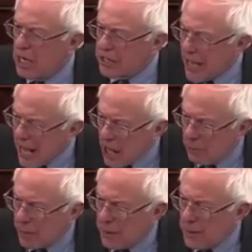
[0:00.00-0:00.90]
to help
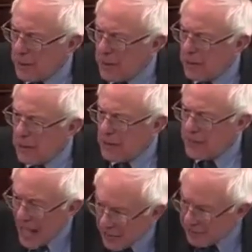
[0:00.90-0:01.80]

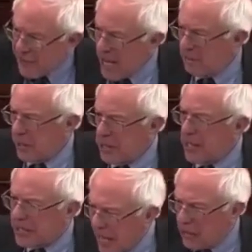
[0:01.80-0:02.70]
that family,
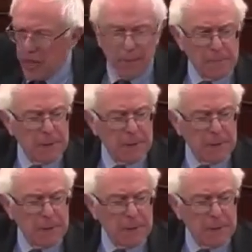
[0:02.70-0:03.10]
tell them